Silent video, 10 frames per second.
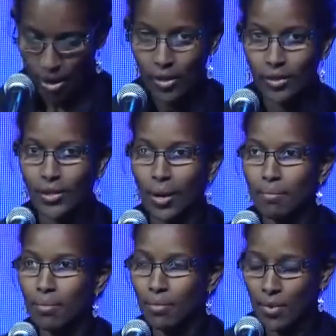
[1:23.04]

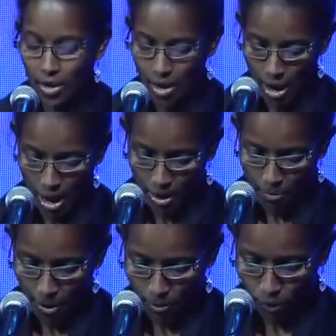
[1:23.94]
Some Arab
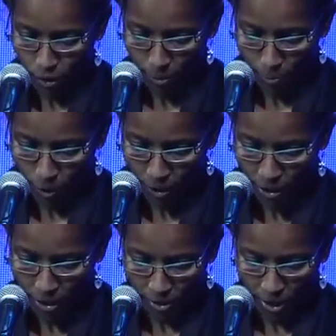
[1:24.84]
and Muslim
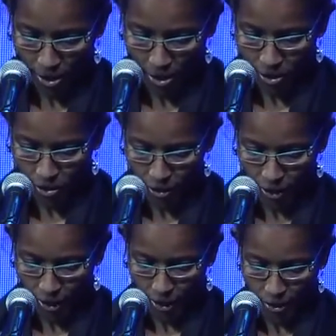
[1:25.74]
political and religious
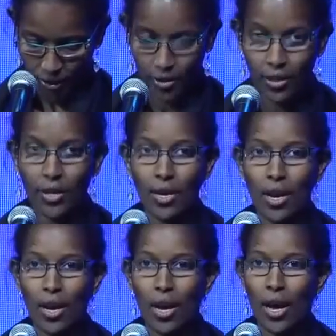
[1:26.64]
leaders
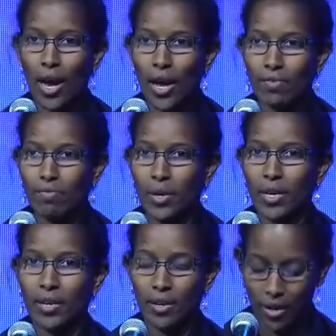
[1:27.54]
have
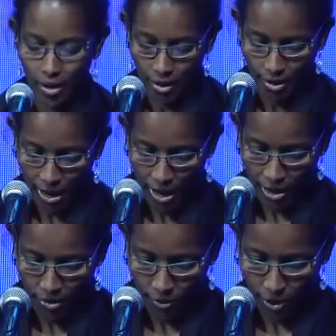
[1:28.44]
made their
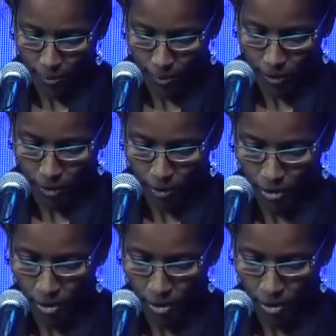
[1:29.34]
dreams